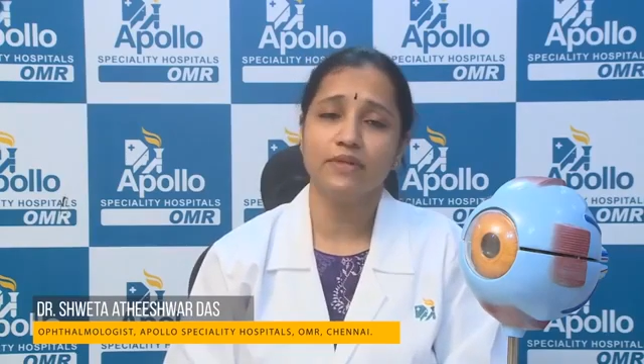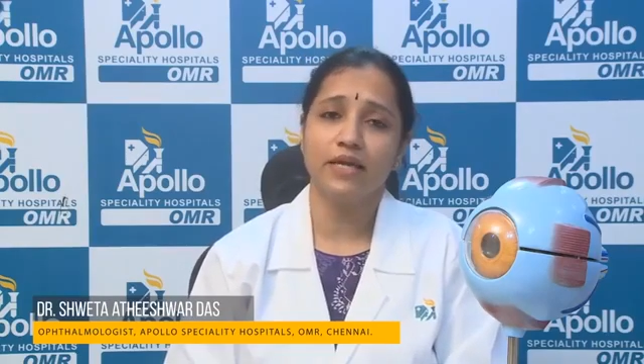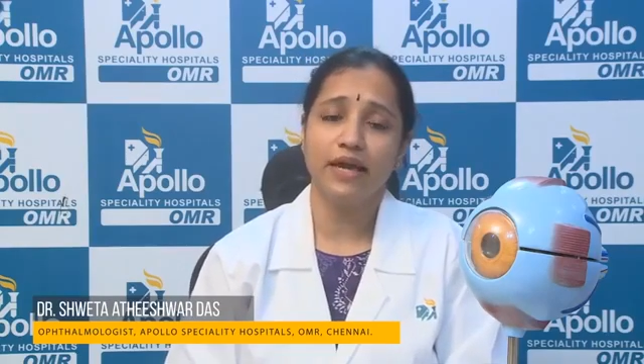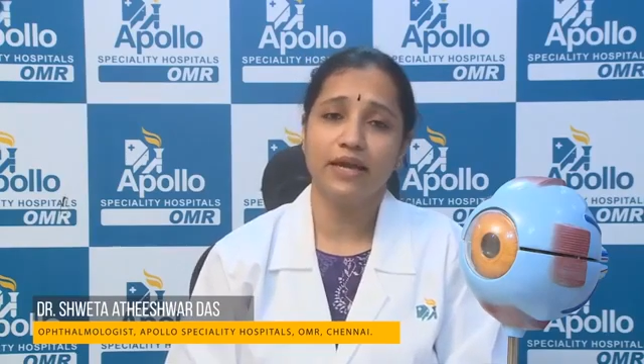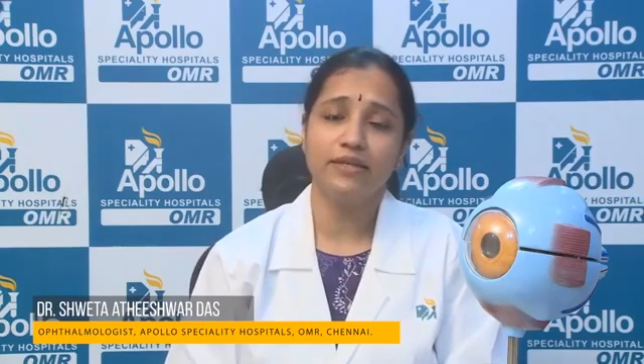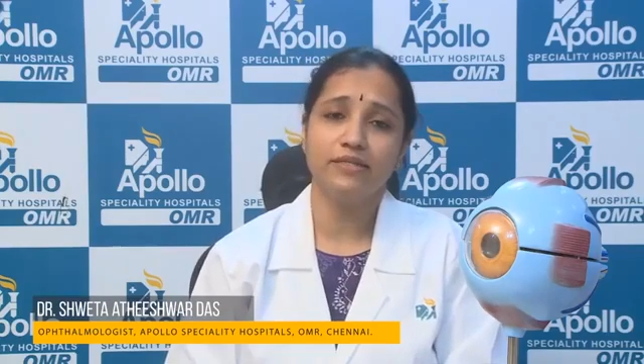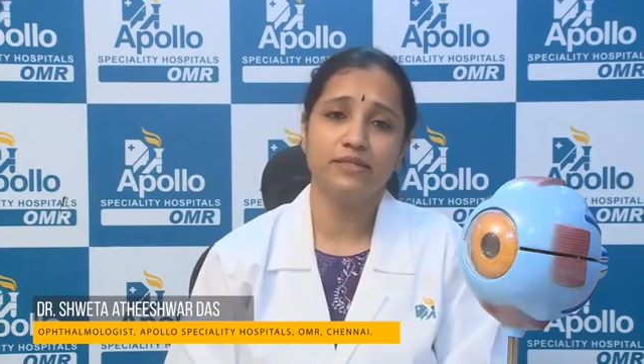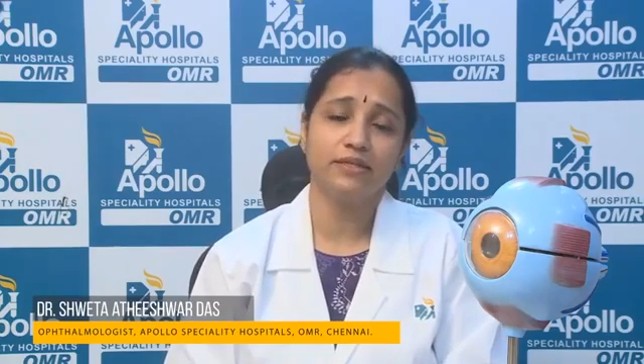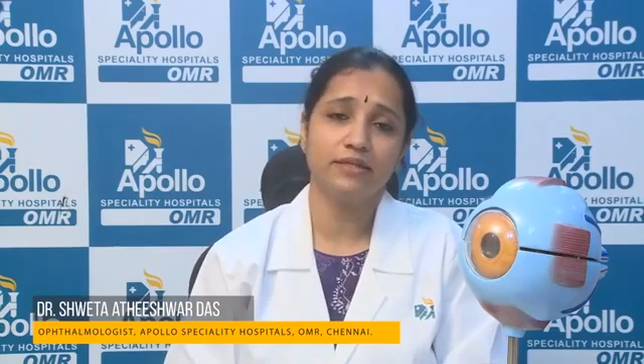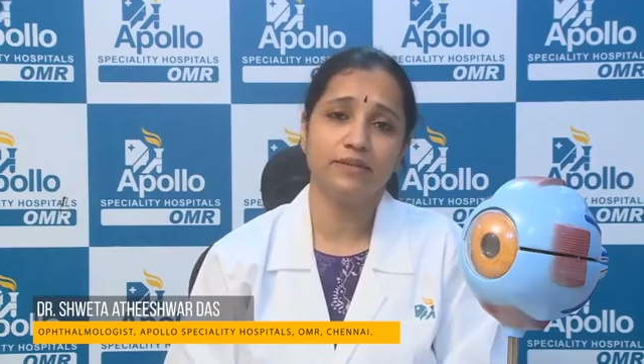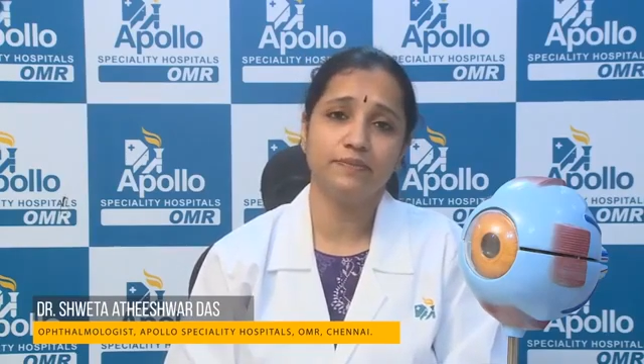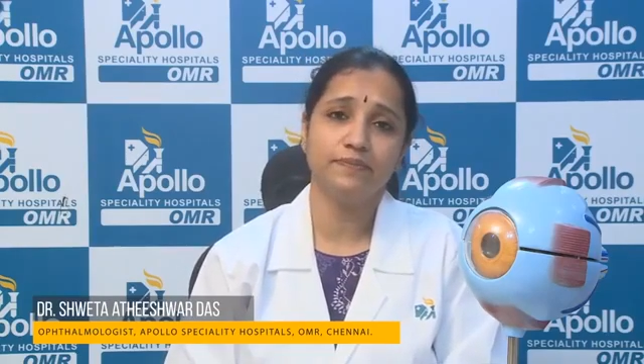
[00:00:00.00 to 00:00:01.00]
And
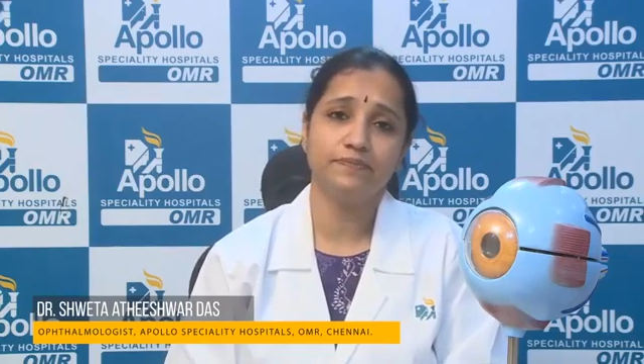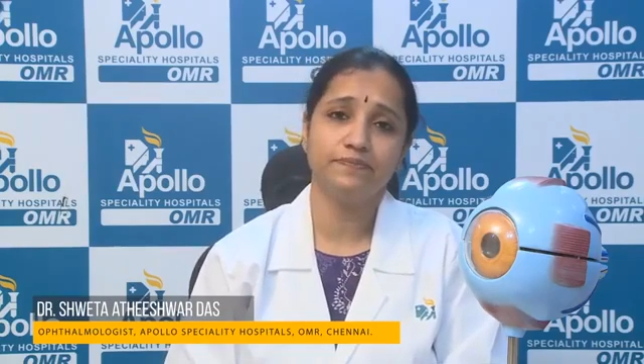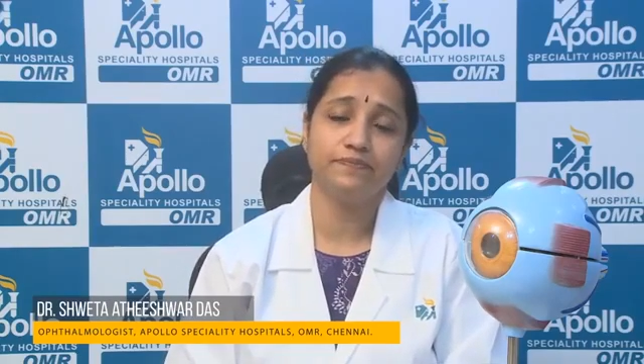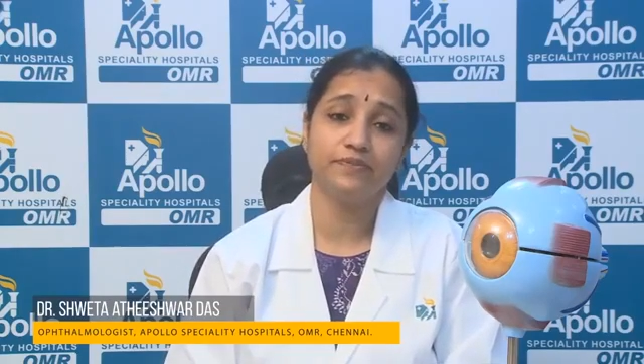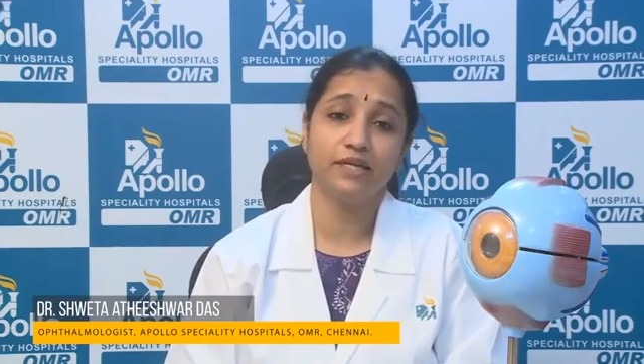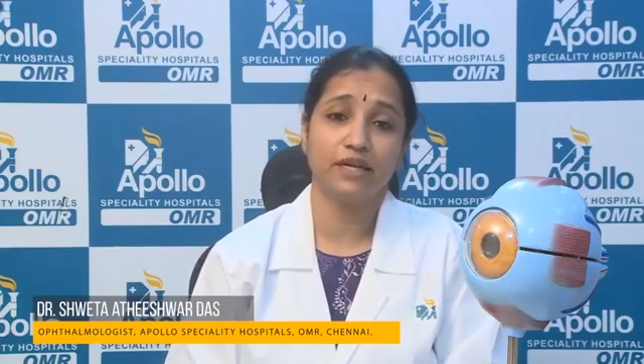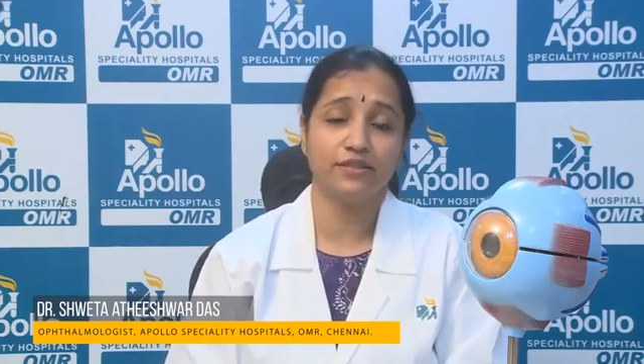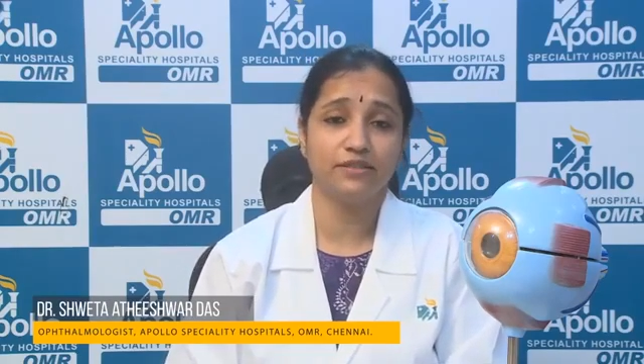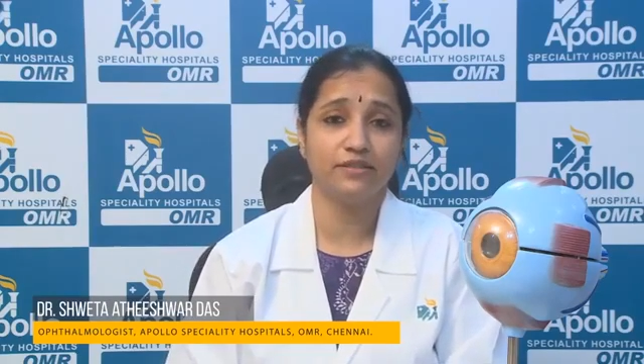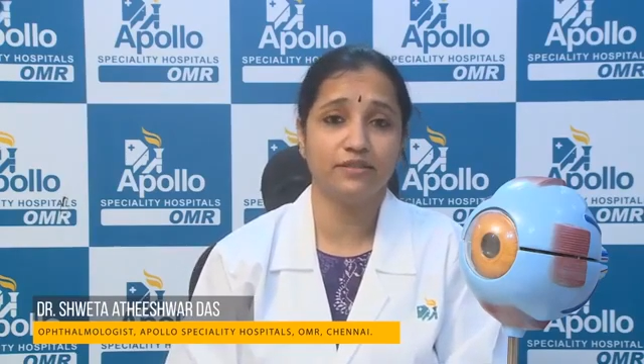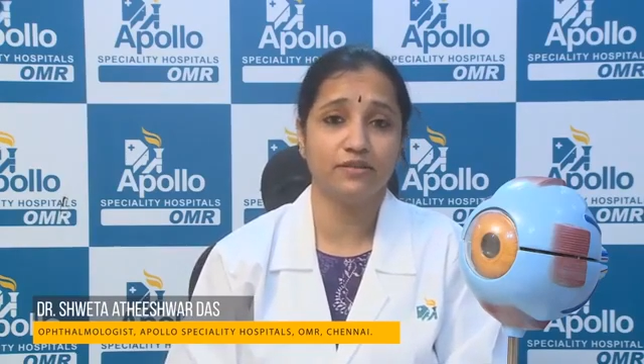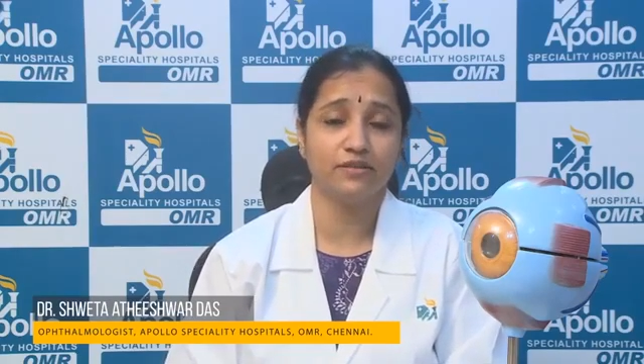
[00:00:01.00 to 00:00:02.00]
the
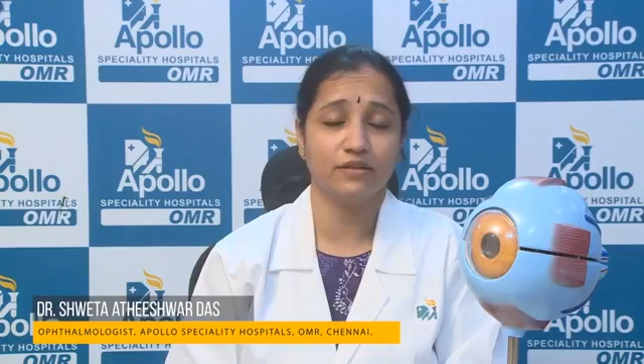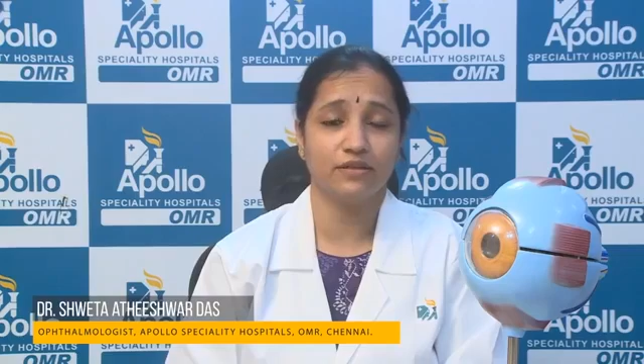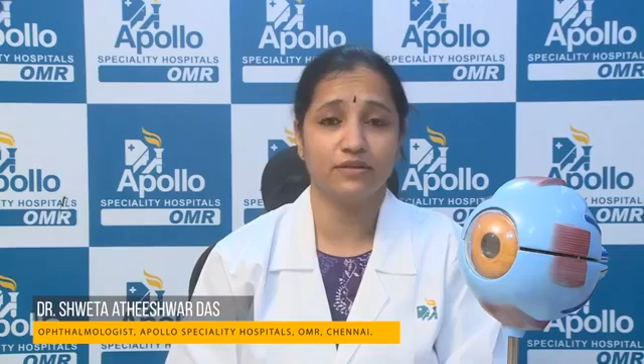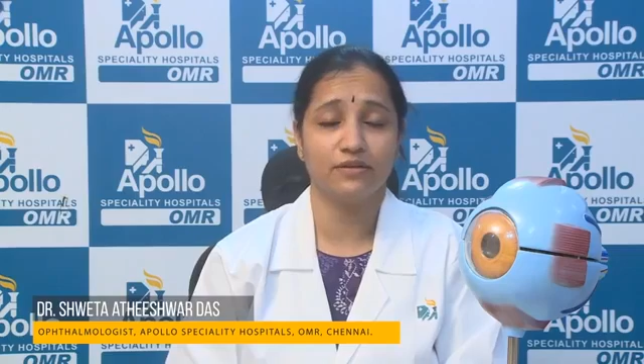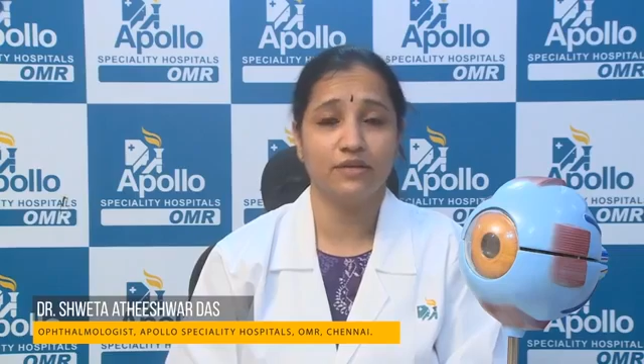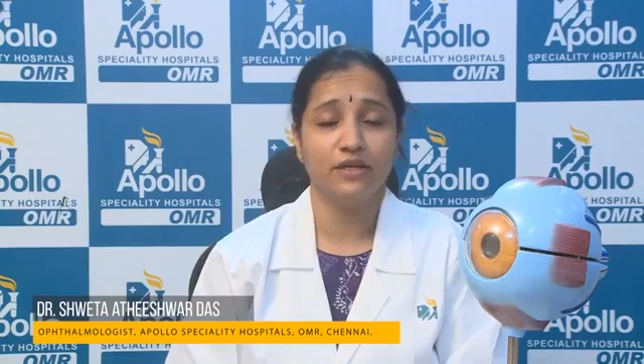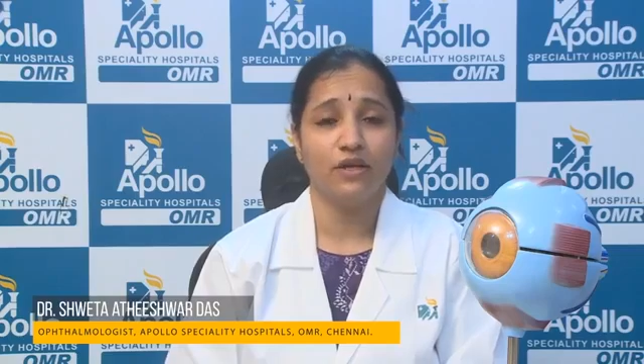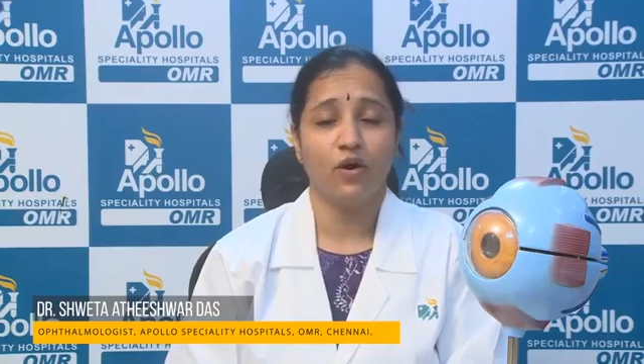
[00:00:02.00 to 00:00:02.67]
other,